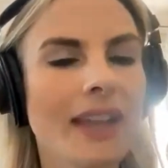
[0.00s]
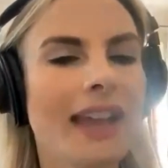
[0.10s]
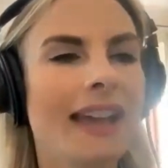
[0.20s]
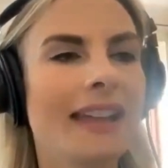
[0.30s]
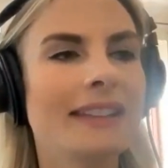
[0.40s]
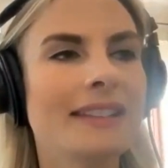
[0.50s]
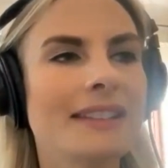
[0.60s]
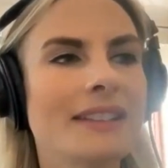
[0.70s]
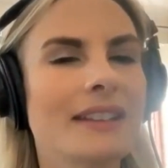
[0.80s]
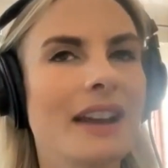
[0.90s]

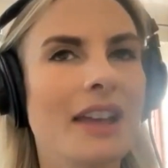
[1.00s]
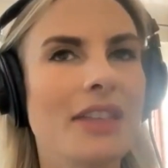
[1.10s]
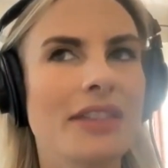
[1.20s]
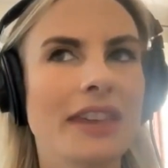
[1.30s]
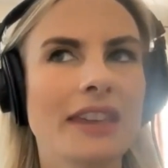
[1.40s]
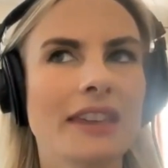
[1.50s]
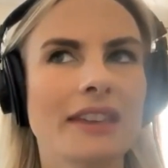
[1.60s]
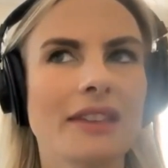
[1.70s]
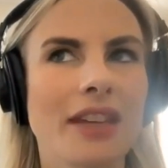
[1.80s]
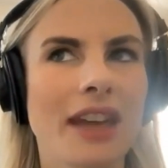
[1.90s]
And I
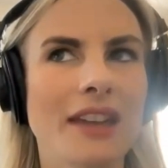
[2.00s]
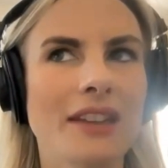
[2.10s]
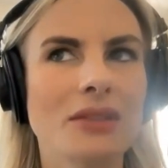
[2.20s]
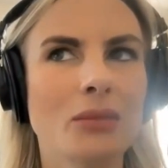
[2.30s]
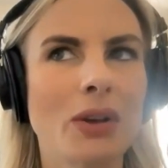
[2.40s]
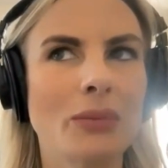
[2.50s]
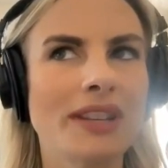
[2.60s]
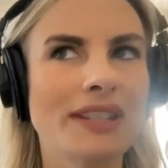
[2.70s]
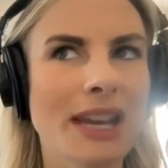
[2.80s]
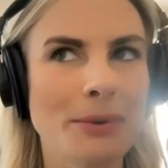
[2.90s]
think that when we
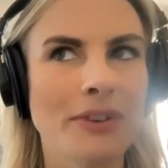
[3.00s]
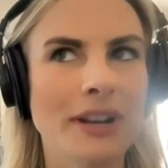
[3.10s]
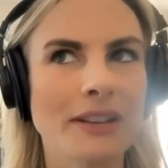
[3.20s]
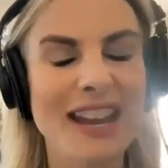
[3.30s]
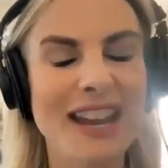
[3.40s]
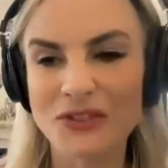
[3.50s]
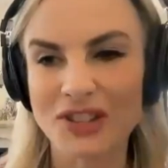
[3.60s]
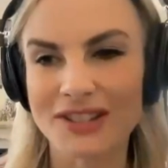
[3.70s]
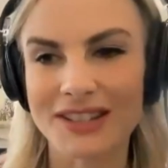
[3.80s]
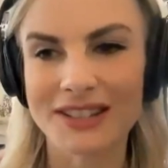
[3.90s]
separate, as we've
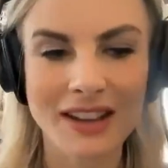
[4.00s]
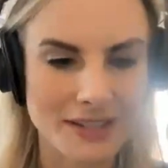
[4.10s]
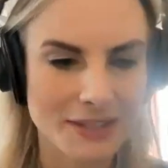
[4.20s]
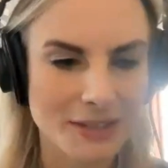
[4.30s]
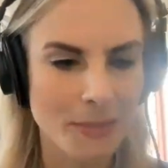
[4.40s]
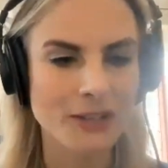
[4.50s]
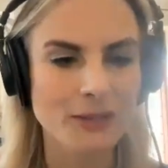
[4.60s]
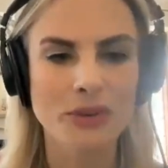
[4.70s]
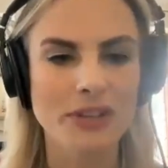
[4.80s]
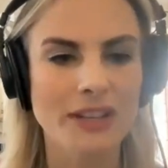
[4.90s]
just discussed, the mind
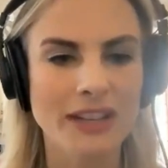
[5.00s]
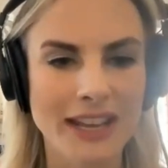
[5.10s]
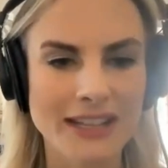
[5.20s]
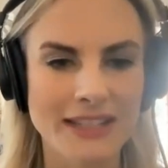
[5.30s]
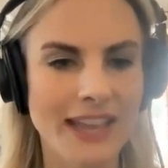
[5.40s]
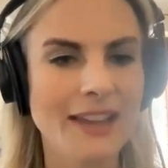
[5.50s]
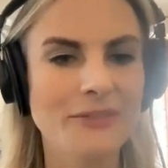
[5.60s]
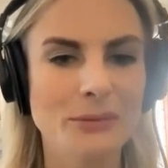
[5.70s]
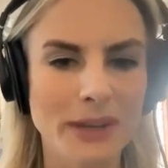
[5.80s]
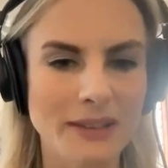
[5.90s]
and body are connected. They
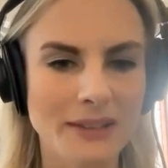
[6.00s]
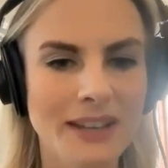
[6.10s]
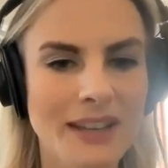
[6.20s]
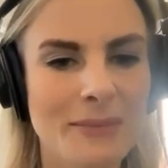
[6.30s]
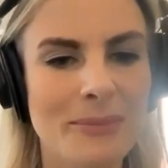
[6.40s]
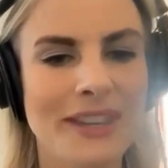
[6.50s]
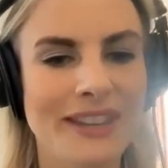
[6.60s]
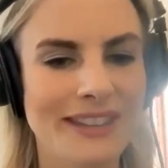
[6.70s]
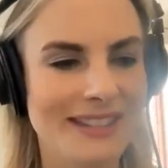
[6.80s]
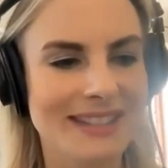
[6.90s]
have to be,
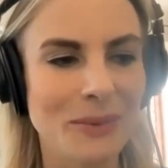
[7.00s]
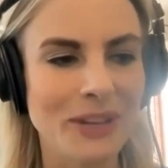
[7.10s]
because we